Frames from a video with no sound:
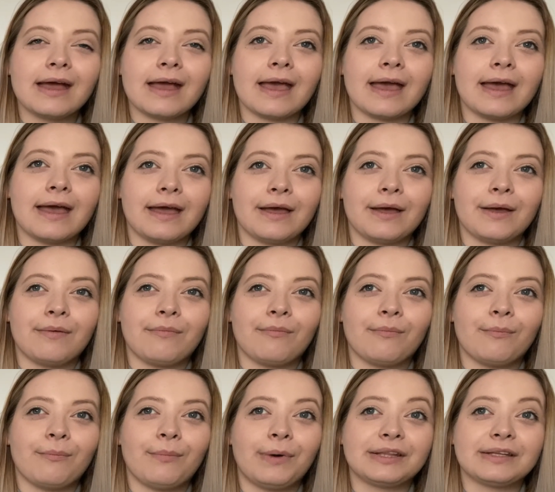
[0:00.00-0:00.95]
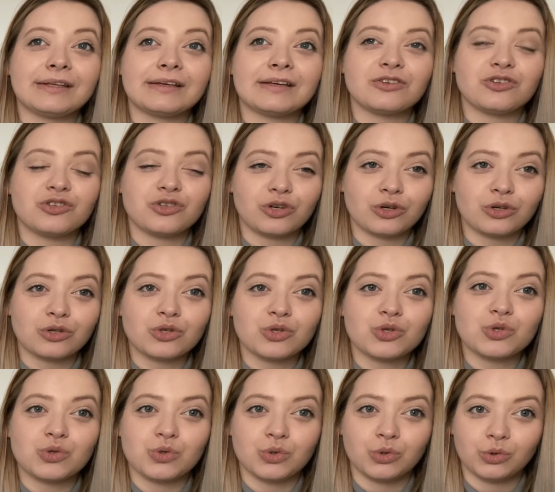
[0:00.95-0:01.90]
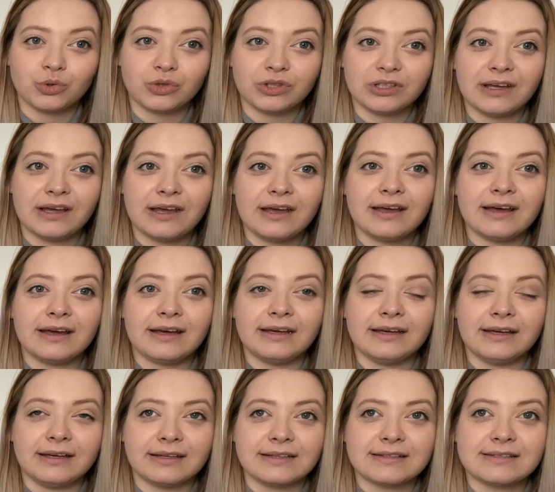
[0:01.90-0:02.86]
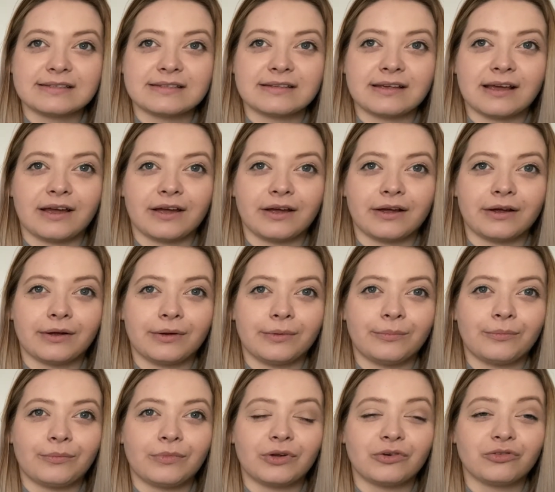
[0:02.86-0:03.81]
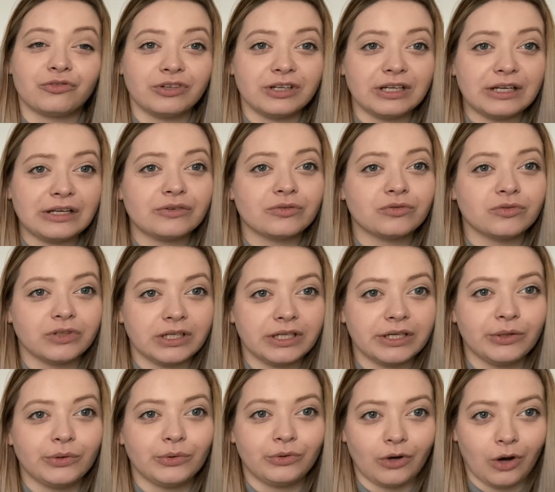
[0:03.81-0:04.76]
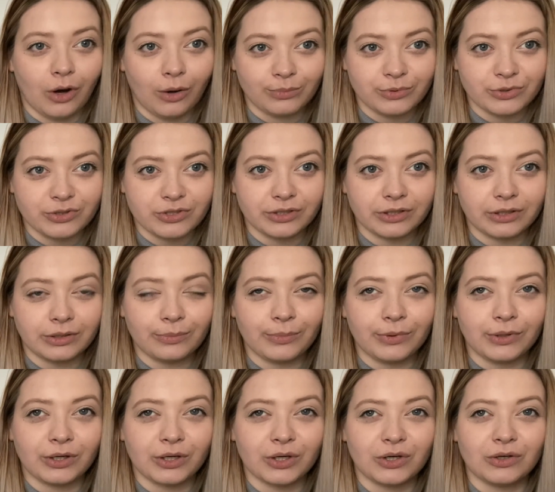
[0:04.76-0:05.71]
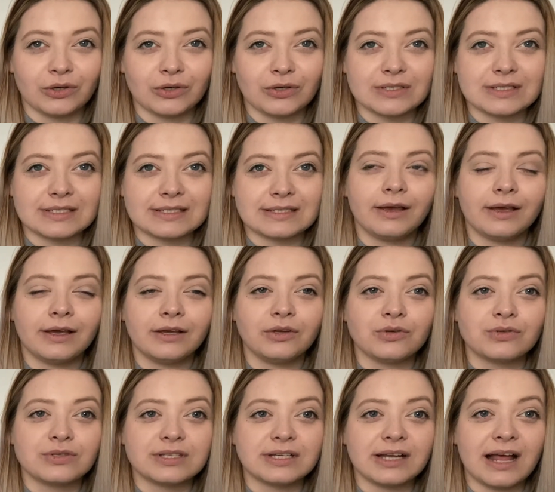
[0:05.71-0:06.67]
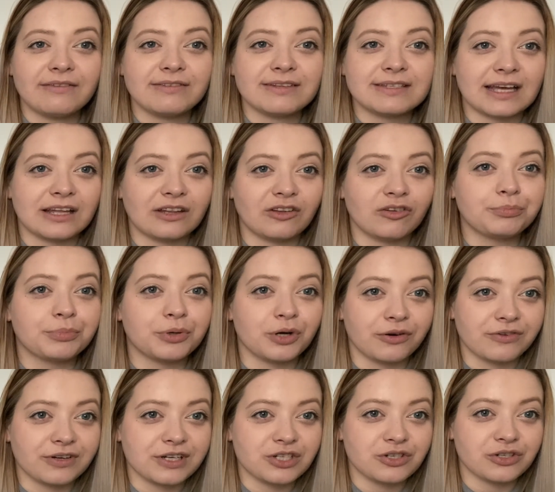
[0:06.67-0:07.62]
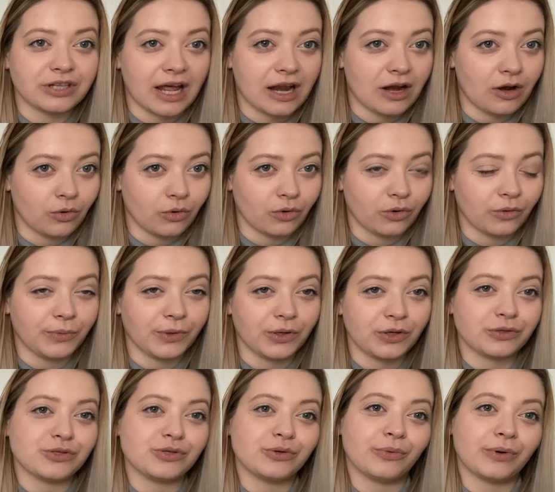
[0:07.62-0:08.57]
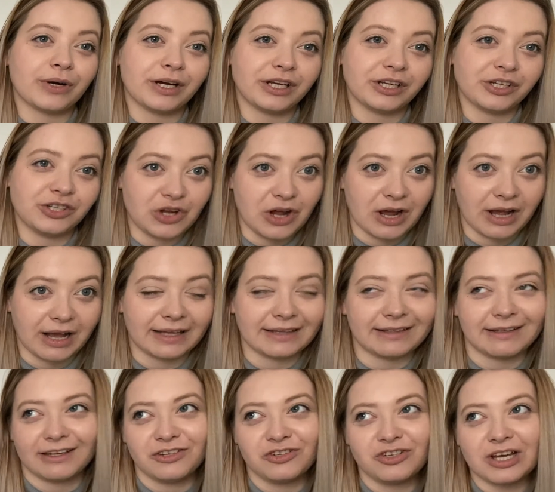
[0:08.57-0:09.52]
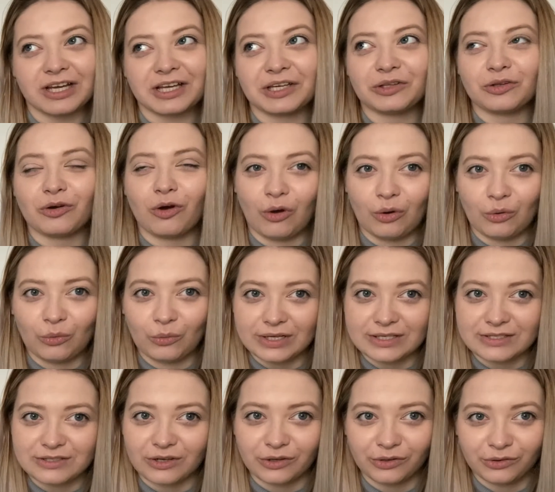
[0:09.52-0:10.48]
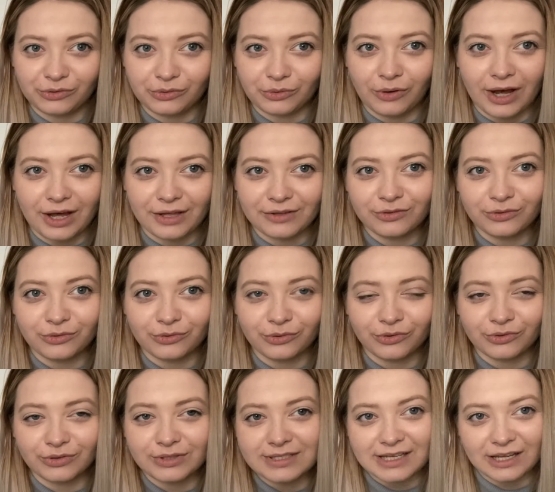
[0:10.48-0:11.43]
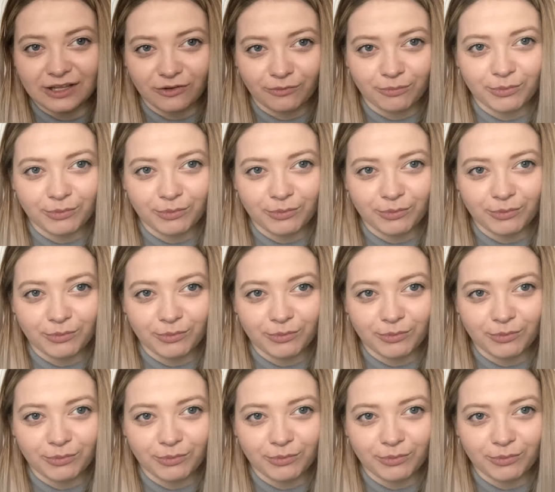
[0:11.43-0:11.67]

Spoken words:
But short suit, it's really good option because you still have this kind of professional look because you're wearing jacket, and jacket always going to add to you this kind of